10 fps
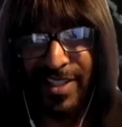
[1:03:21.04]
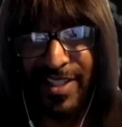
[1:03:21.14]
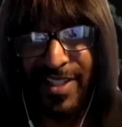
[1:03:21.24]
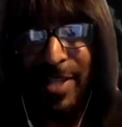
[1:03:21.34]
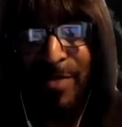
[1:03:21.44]

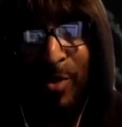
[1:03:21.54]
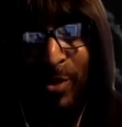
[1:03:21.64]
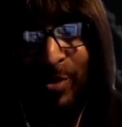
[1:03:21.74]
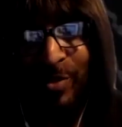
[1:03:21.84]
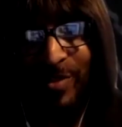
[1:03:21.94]

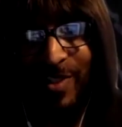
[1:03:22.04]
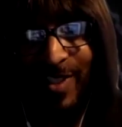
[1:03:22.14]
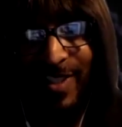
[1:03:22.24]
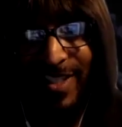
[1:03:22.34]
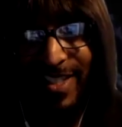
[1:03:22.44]
Tell him to.
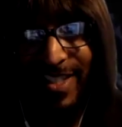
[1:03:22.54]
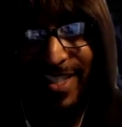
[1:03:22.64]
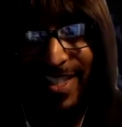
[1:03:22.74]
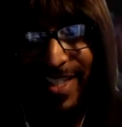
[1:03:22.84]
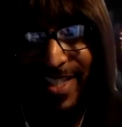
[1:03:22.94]

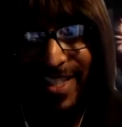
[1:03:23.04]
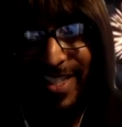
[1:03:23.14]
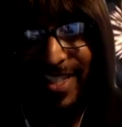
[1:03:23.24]
Well, Huey